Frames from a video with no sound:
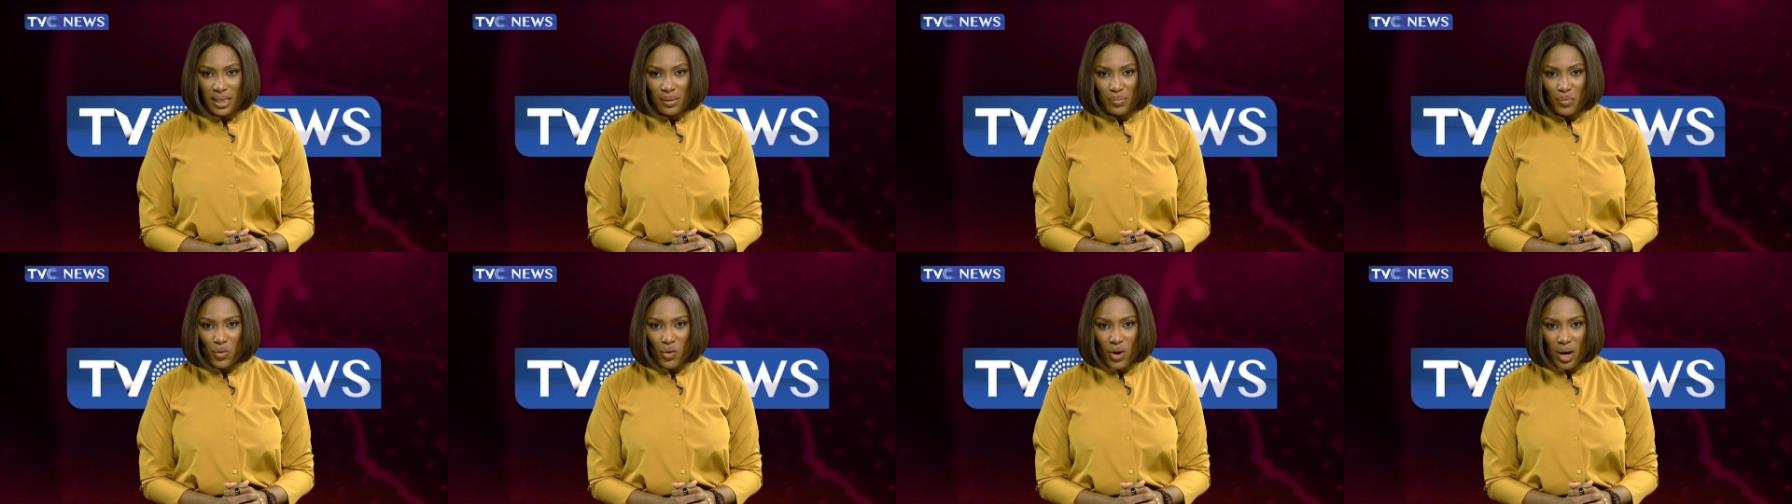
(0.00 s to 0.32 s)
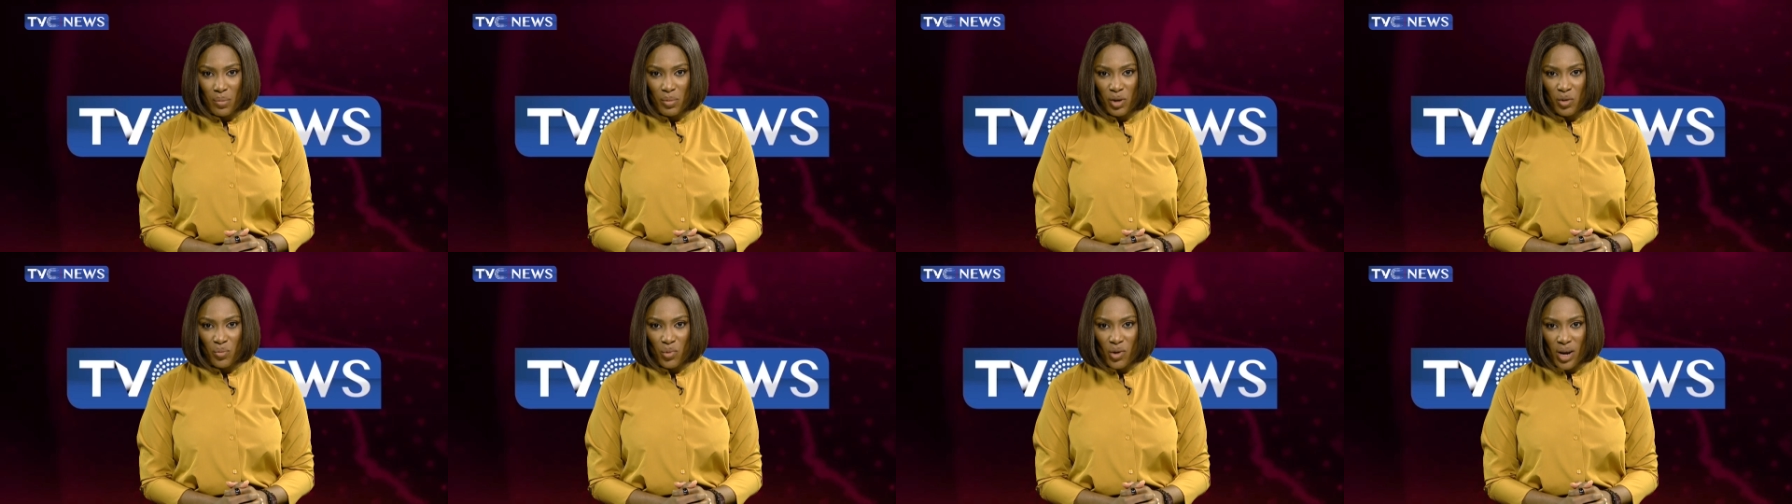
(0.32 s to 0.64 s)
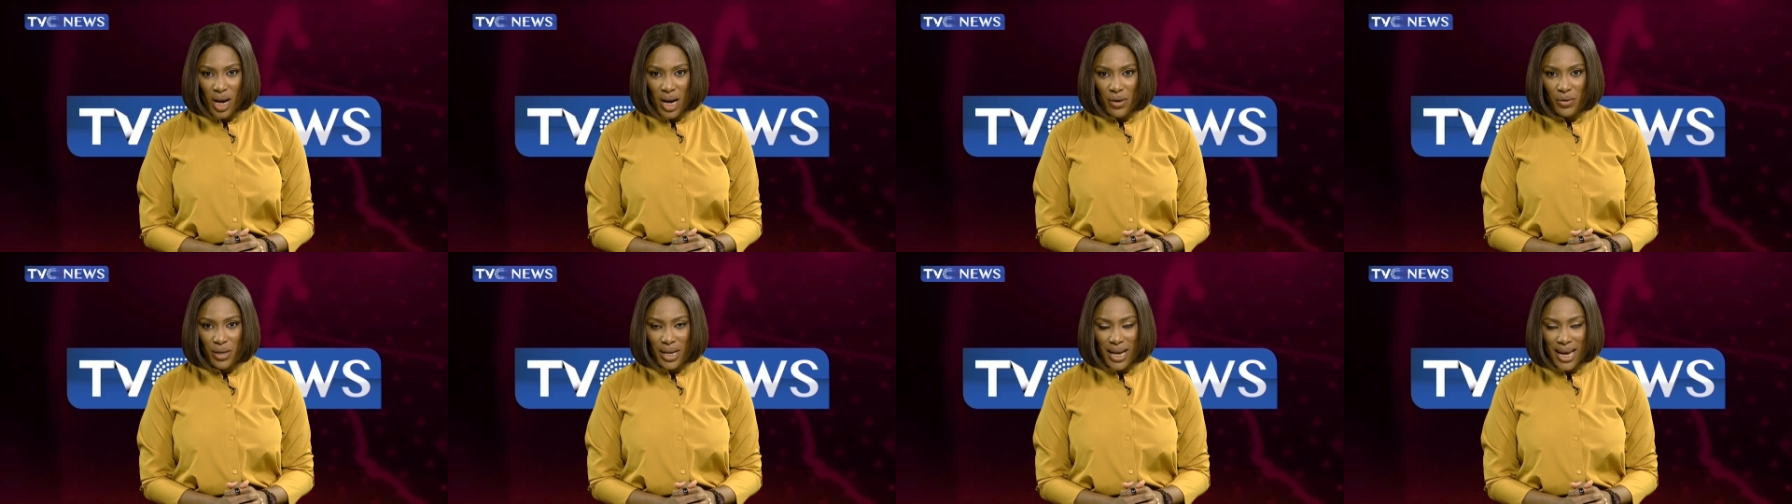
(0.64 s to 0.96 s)
President
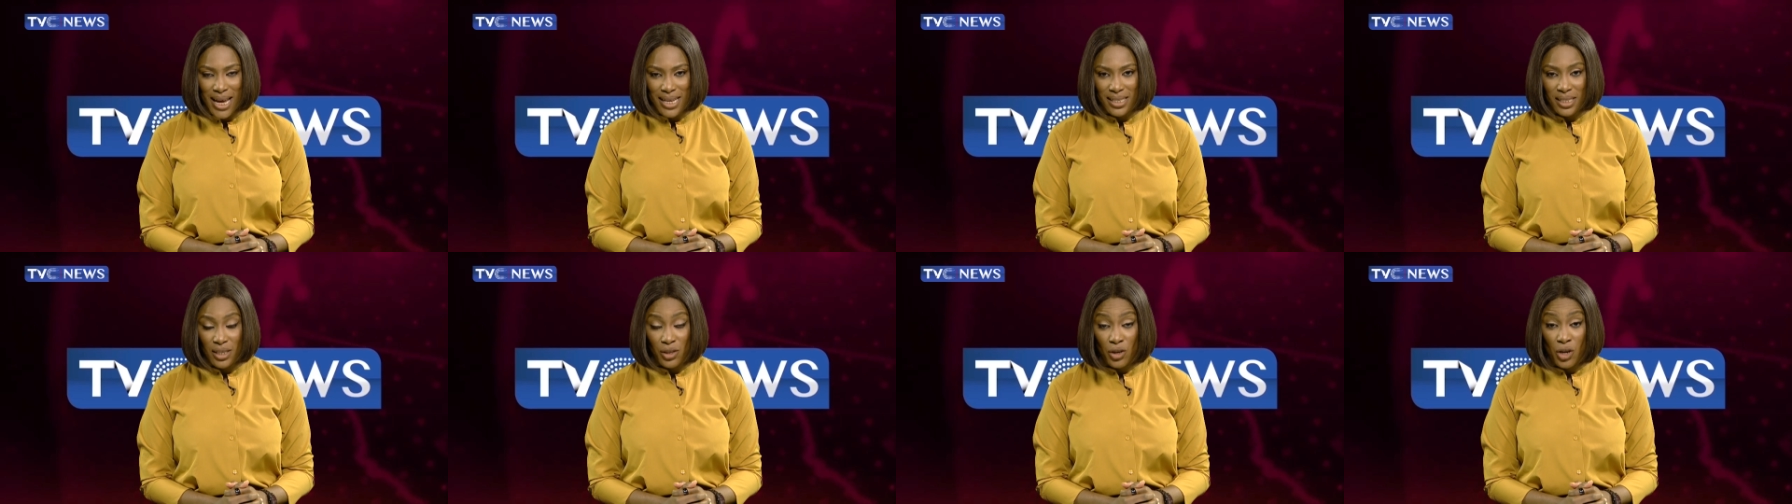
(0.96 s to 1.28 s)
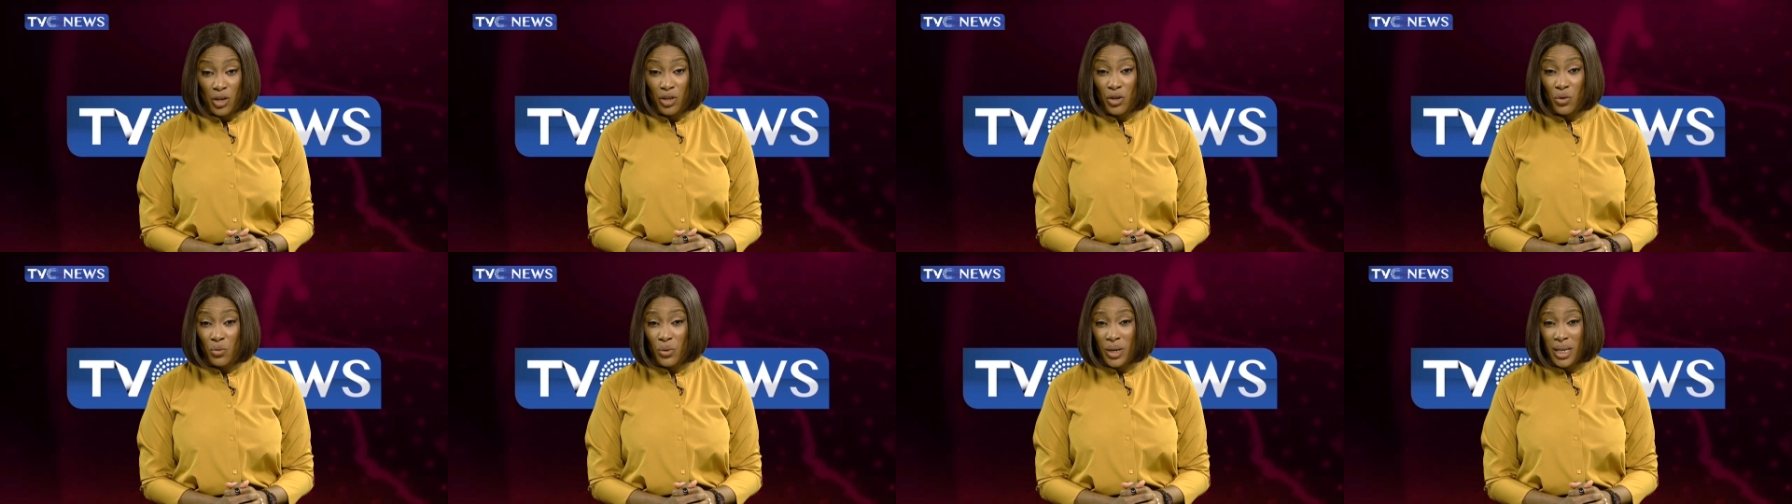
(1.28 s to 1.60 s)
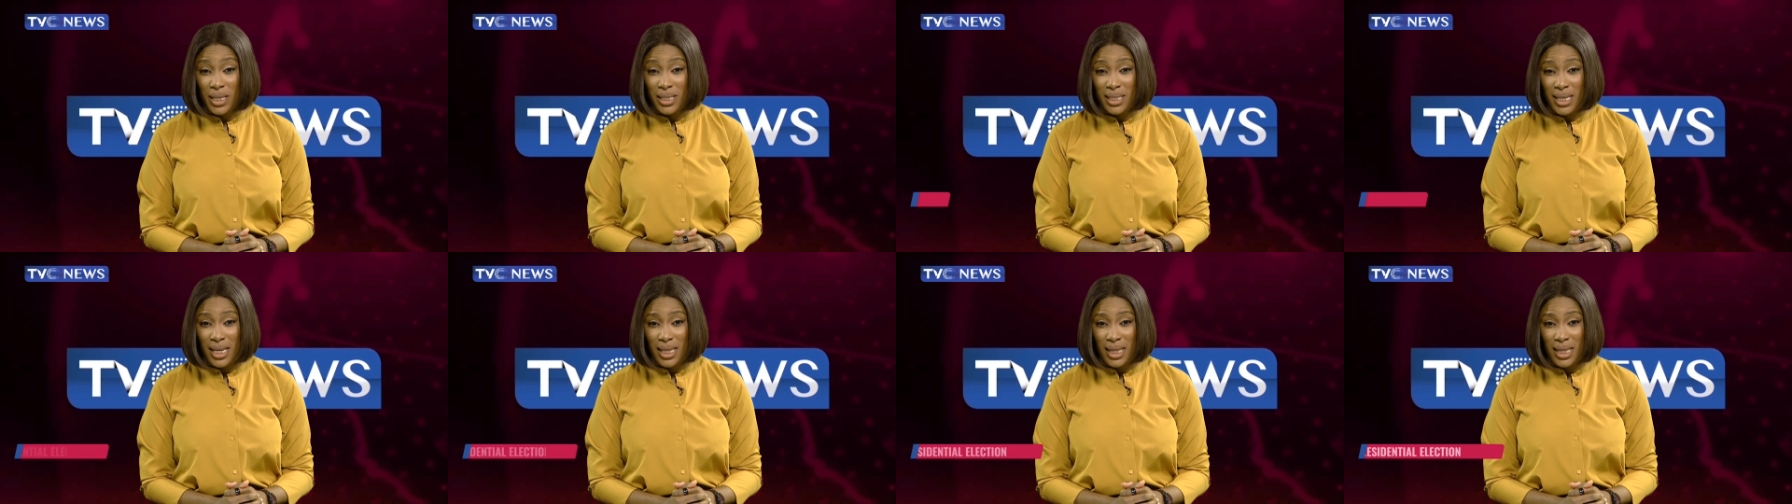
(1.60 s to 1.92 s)
Muhammadu Buhari has
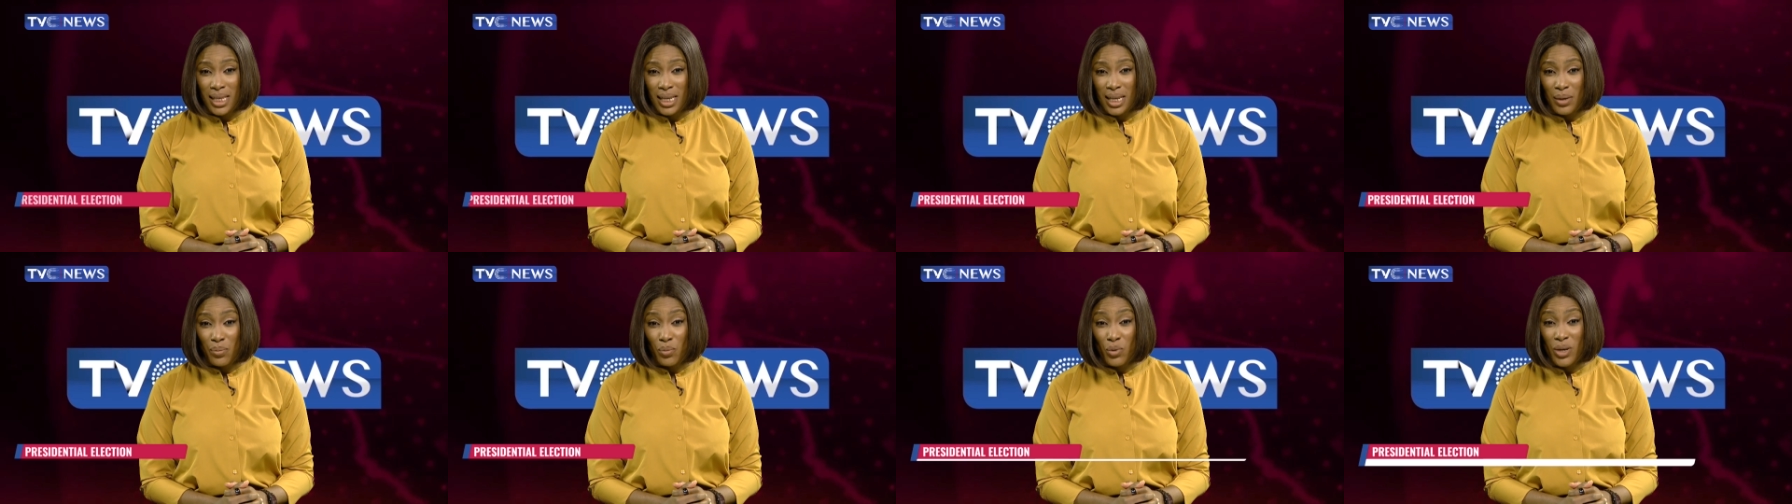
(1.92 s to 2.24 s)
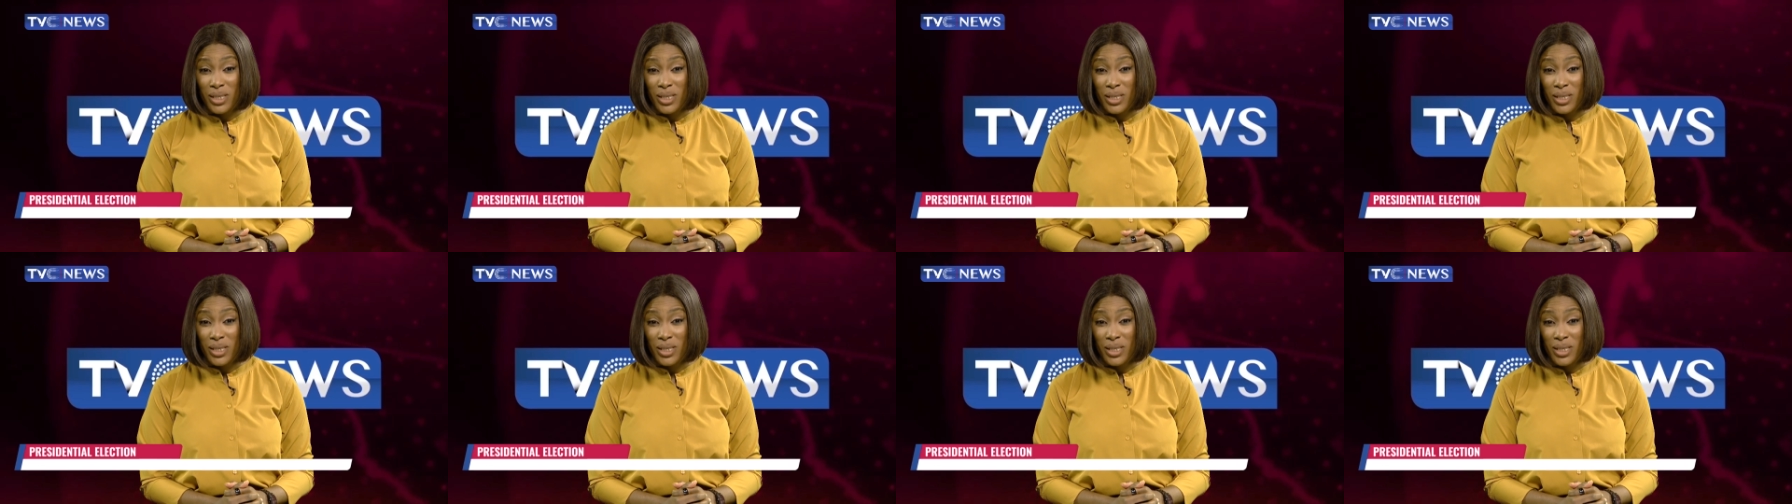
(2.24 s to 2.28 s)
inaugurated